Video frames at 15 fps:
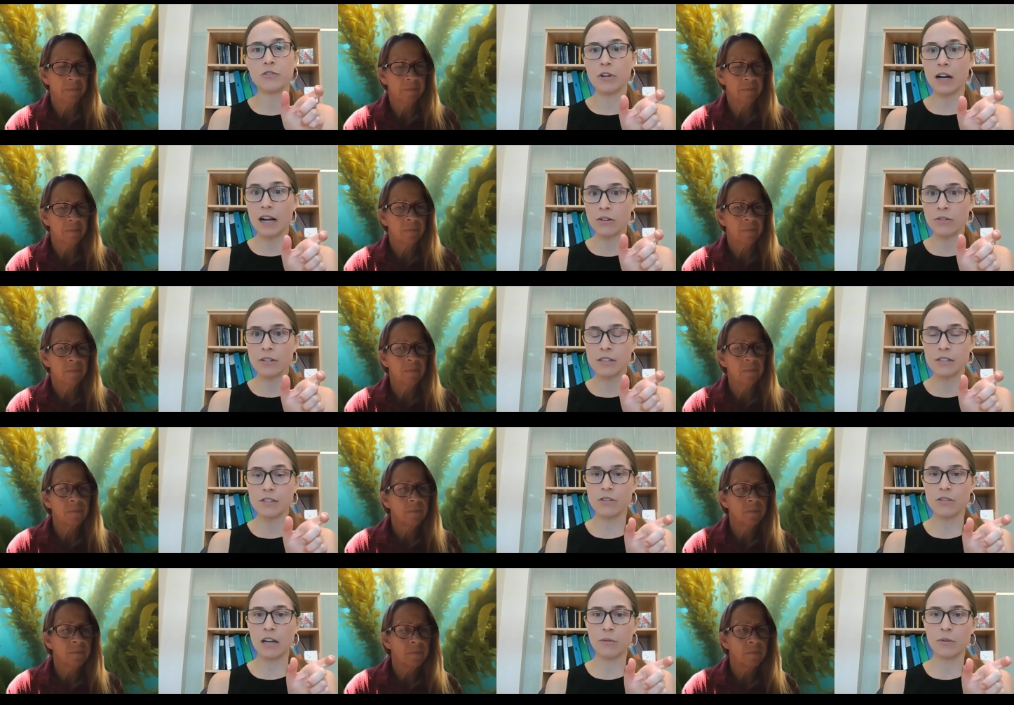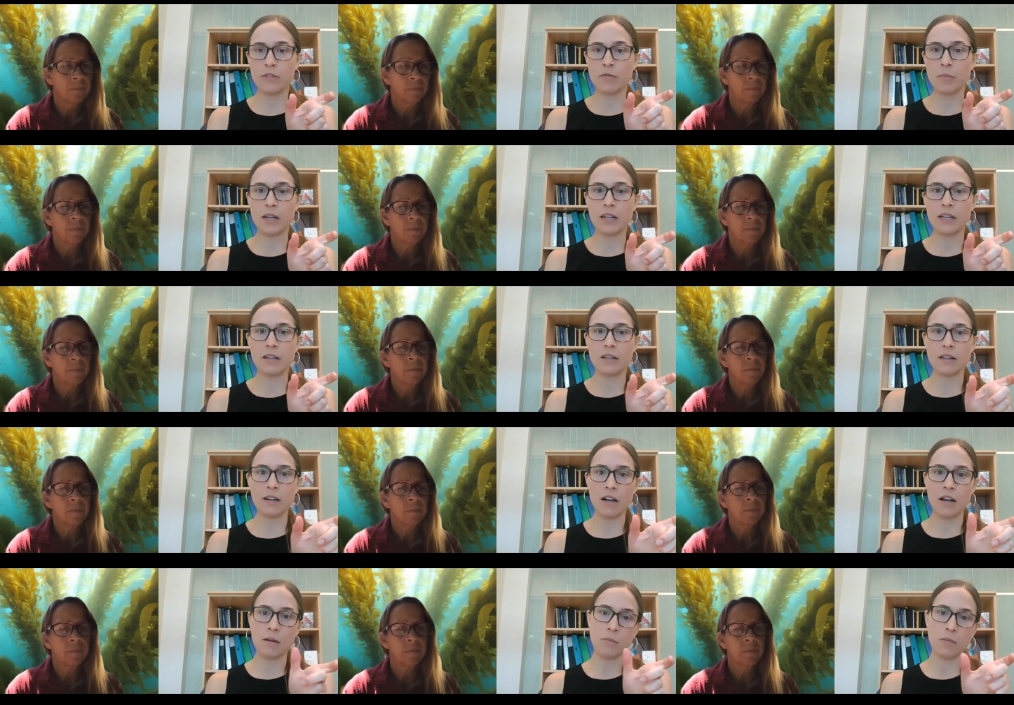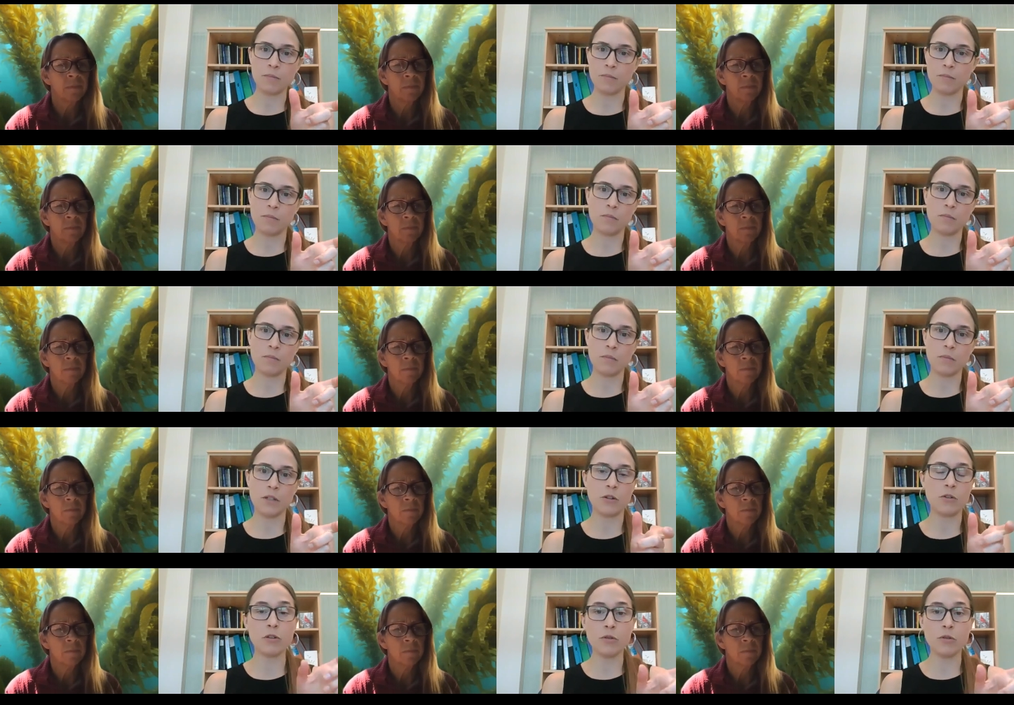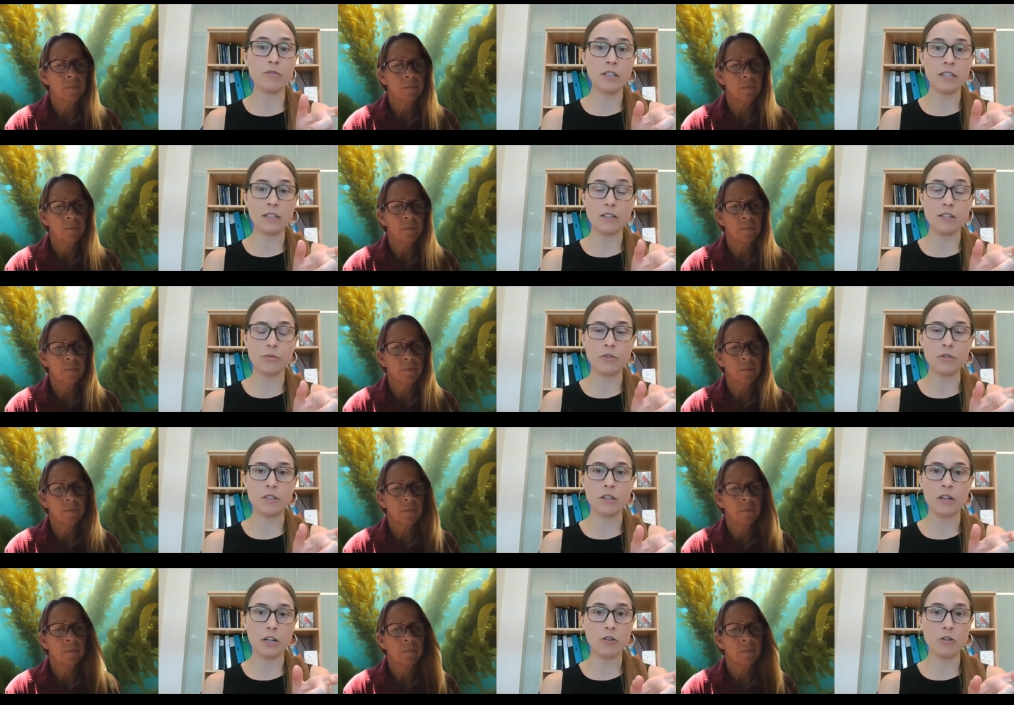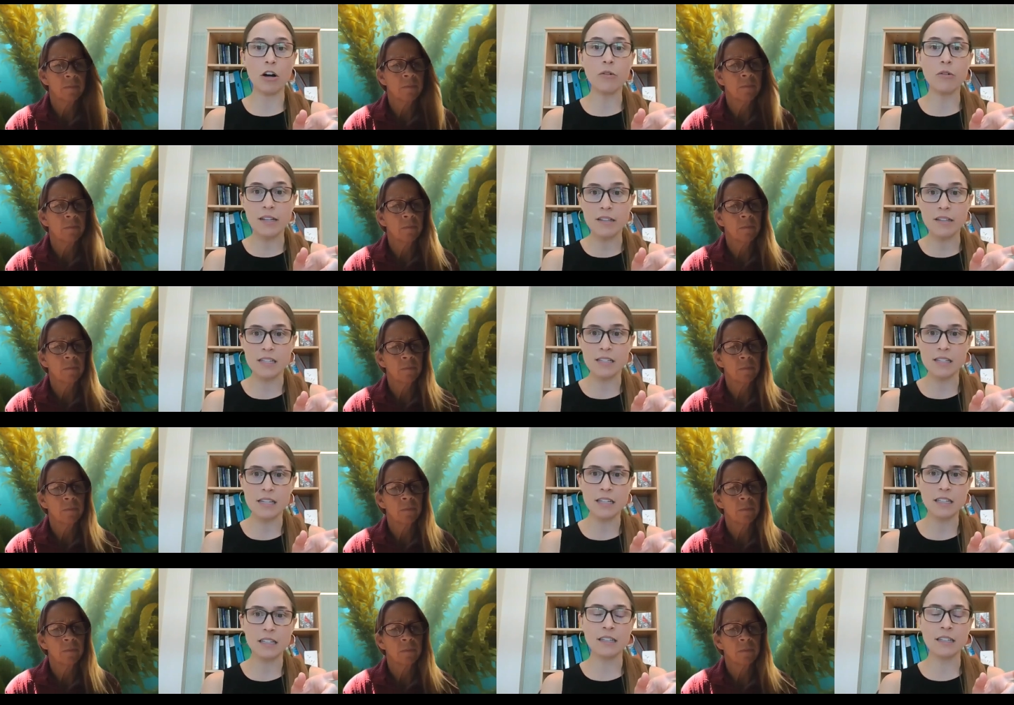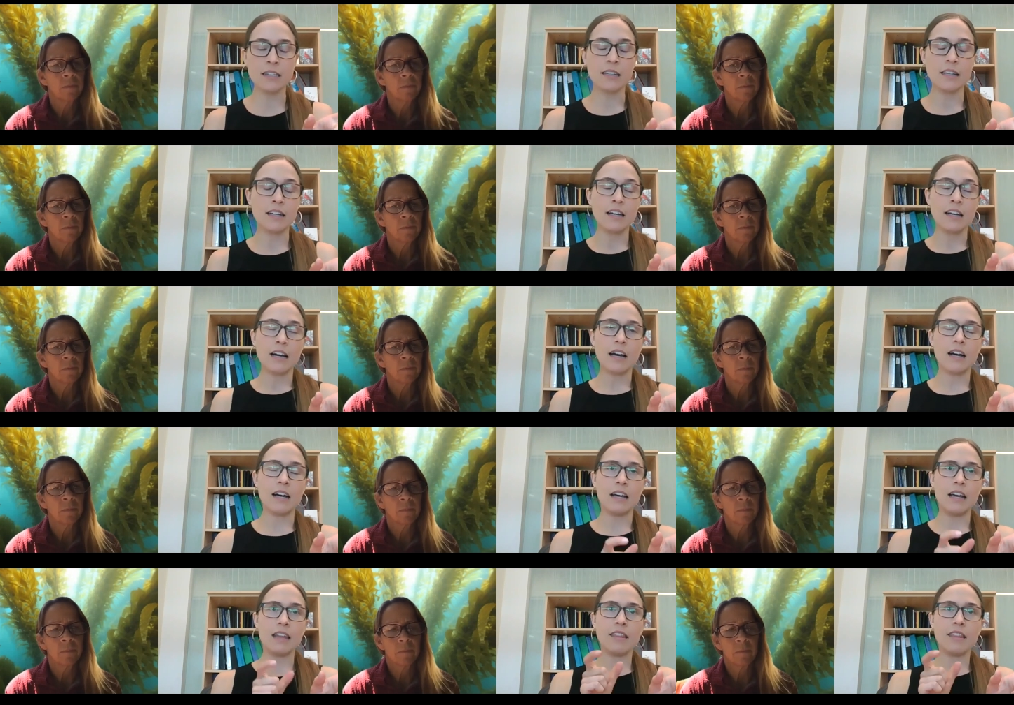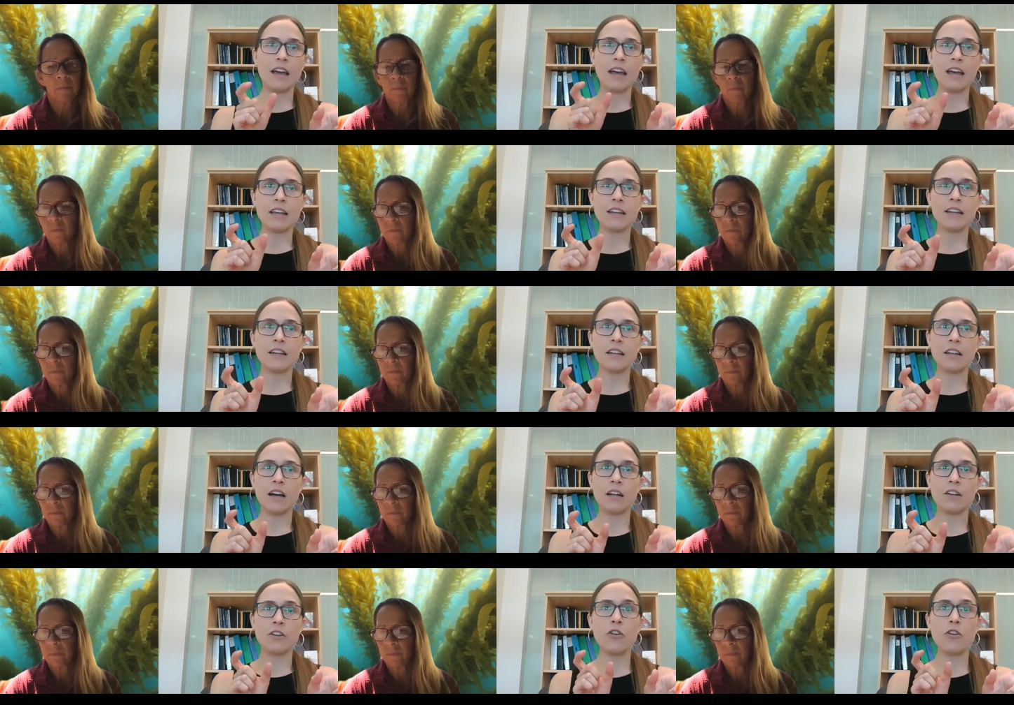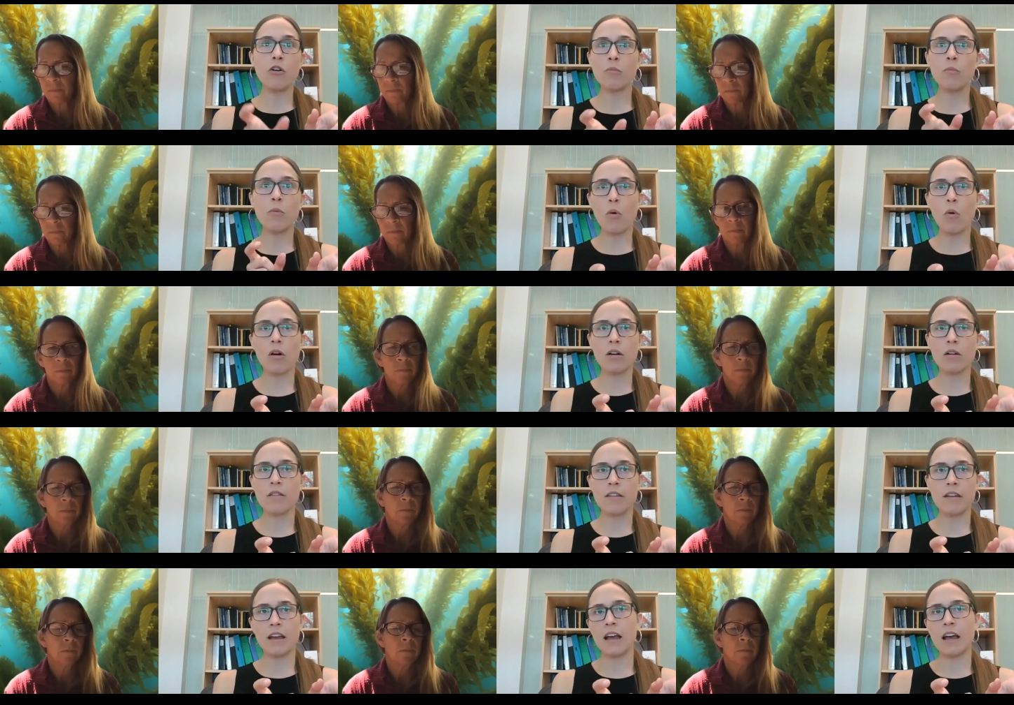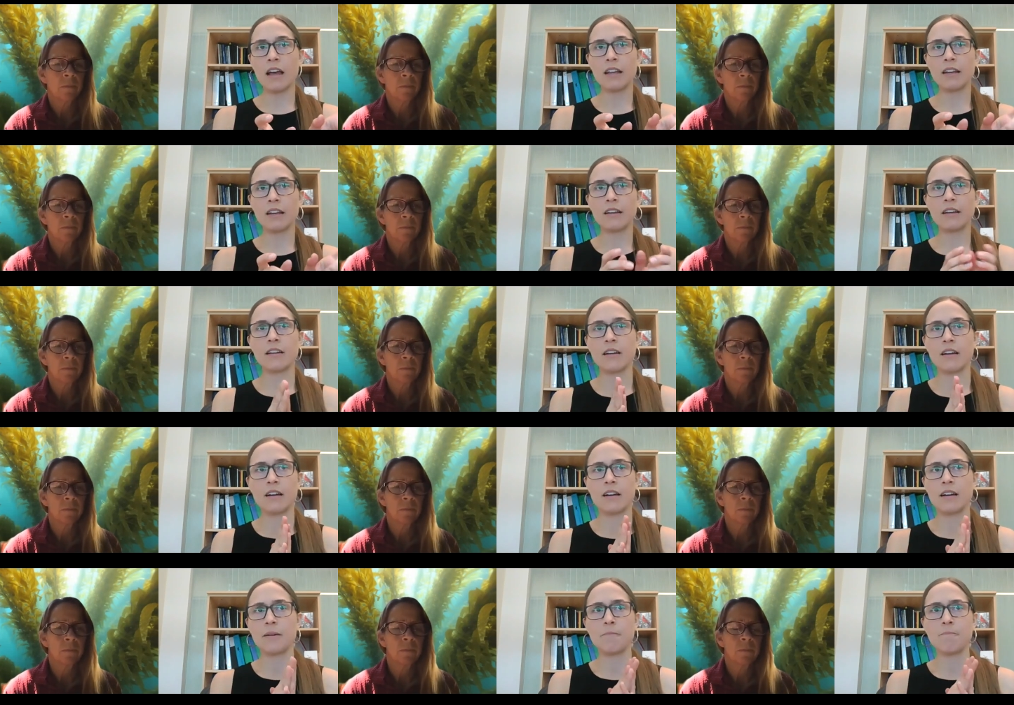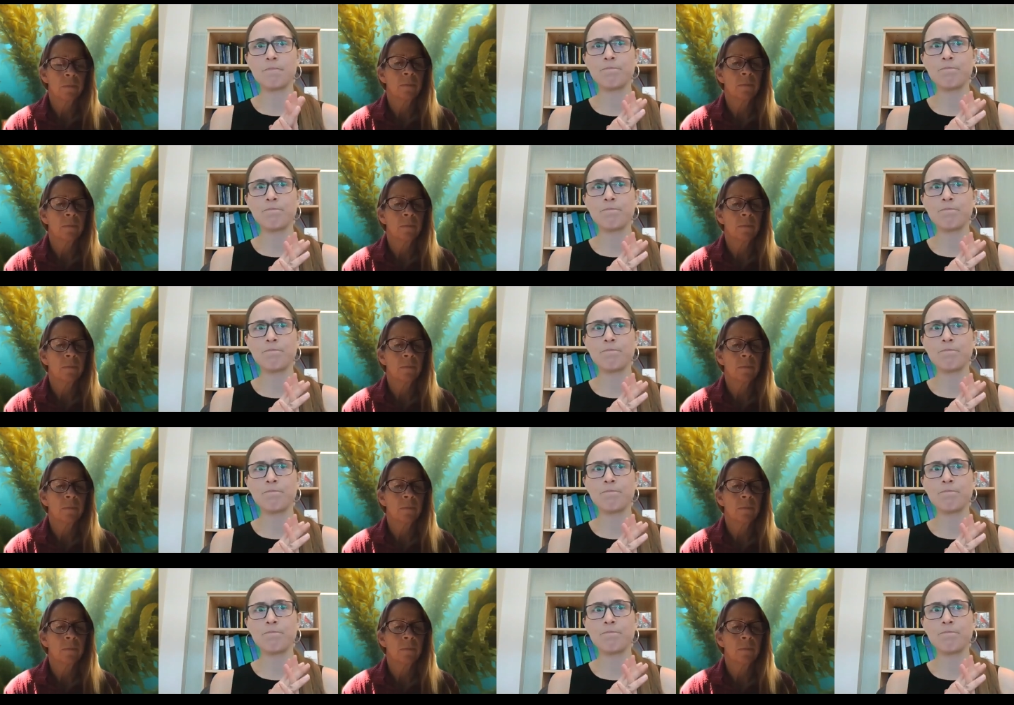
Speaker 1: drought. So that would have been, um, you know, equivalent to a, a growing season. Uh, and then uh, no more than, um,